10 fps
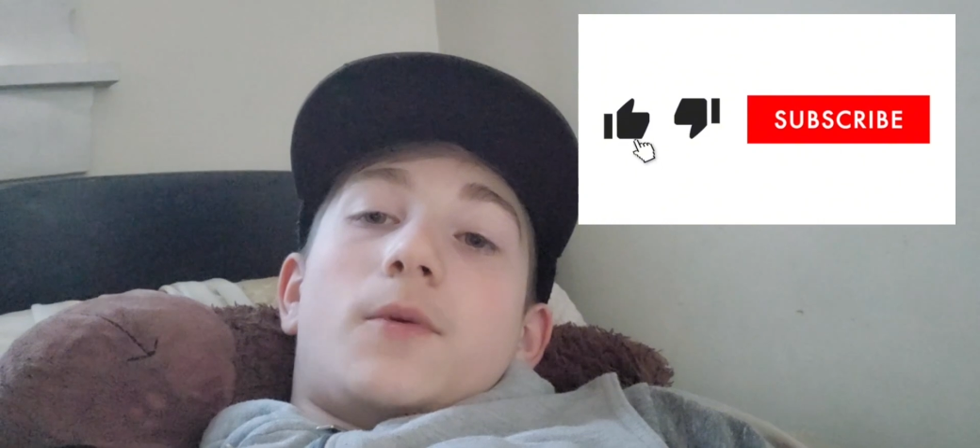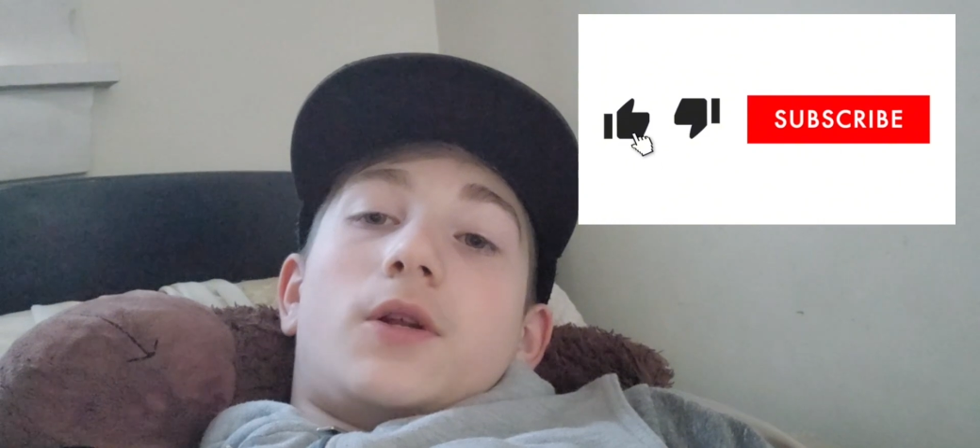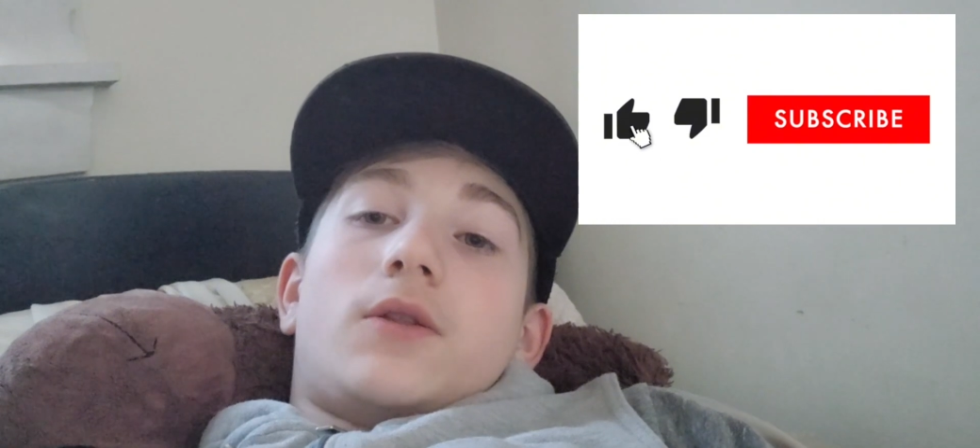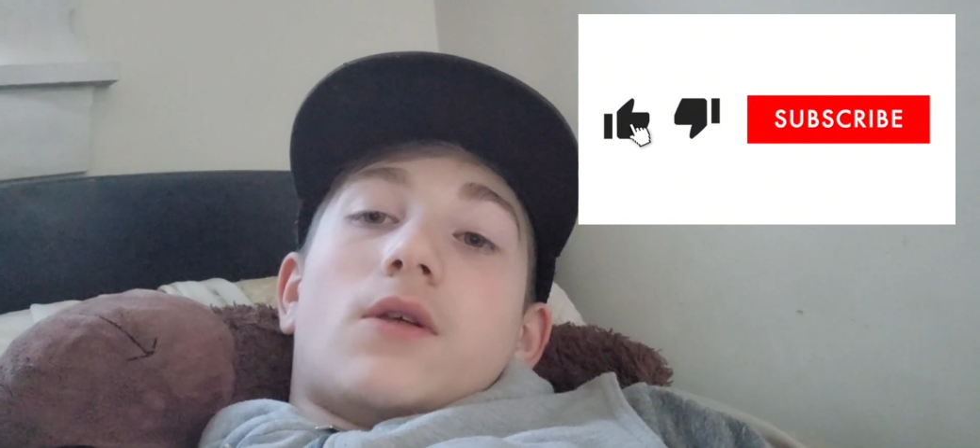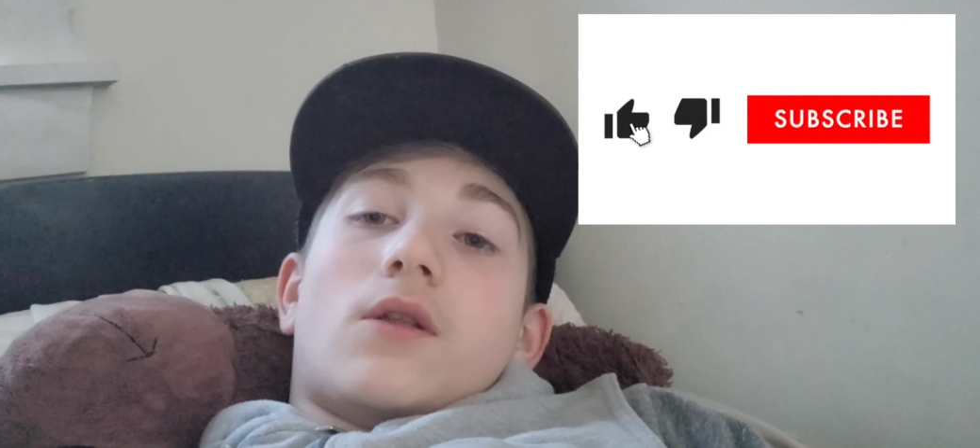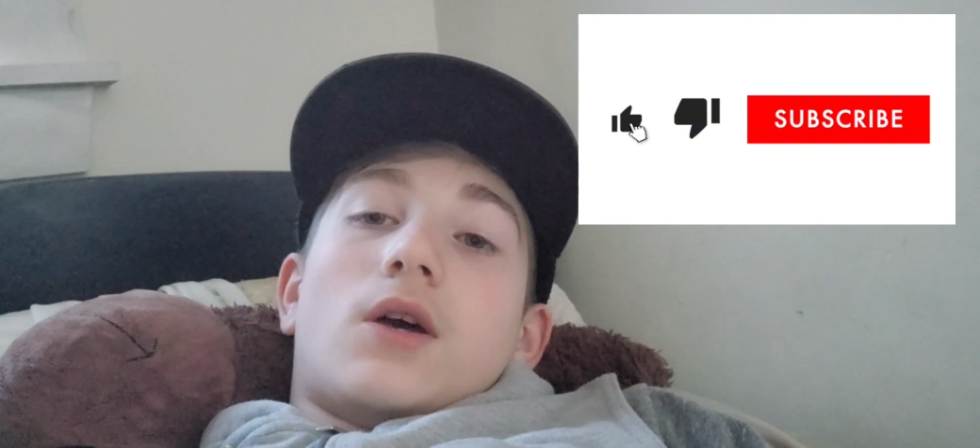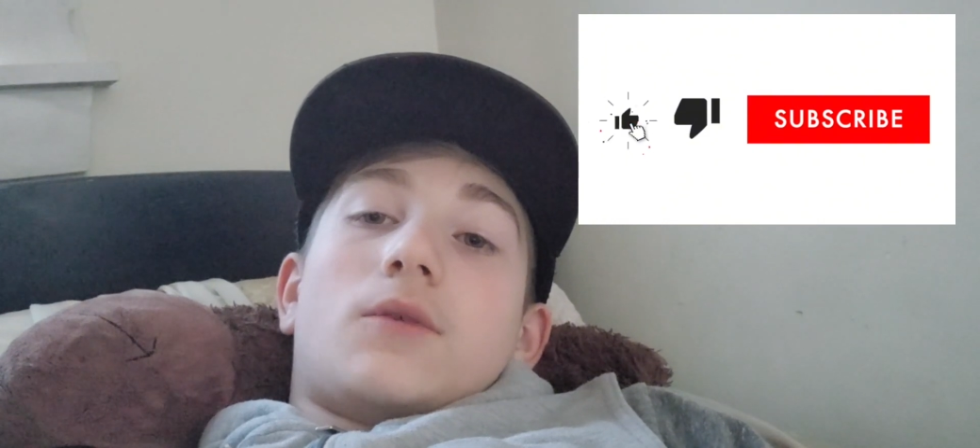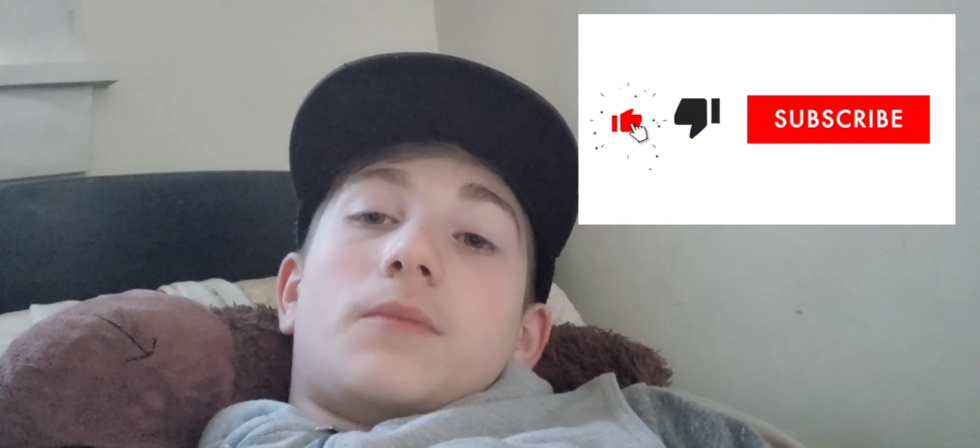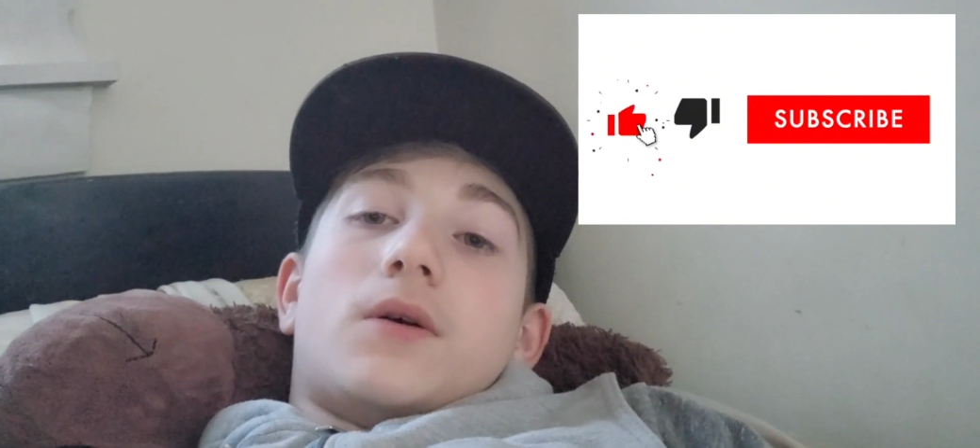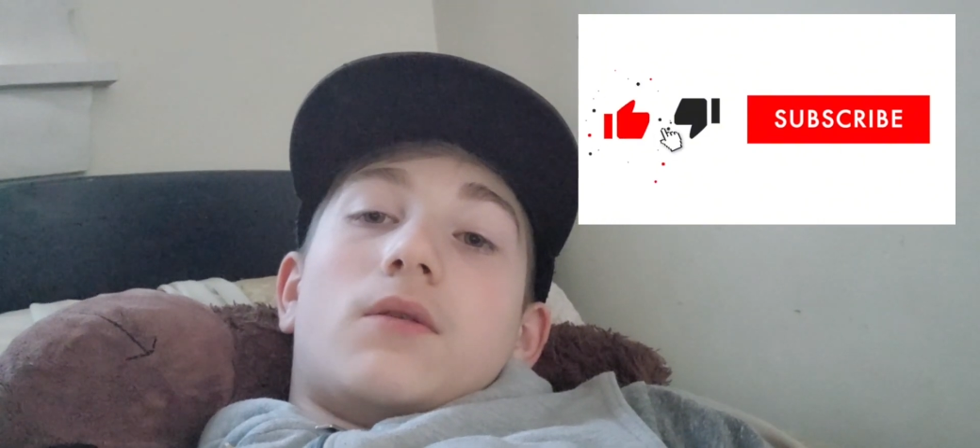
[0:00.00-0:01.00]
and hit the
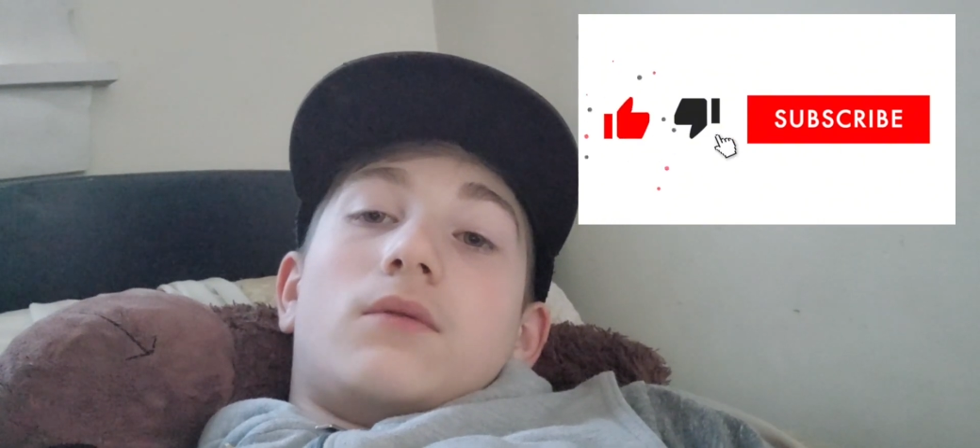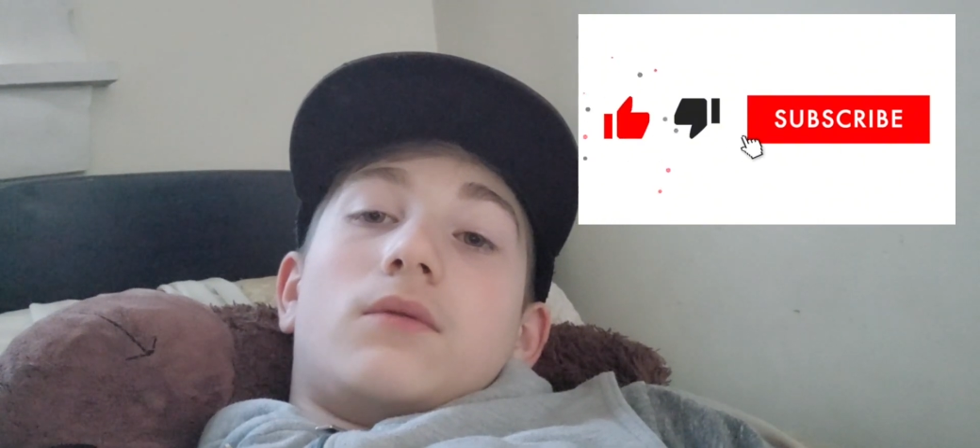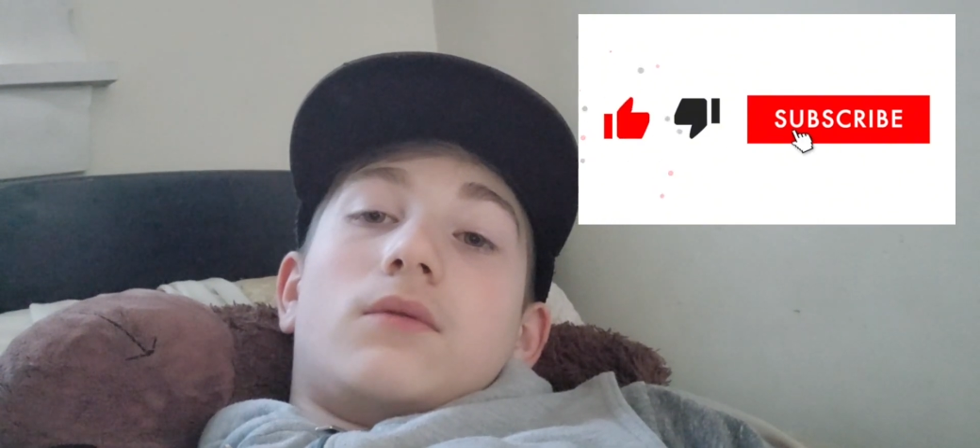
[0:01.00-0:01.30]
like button.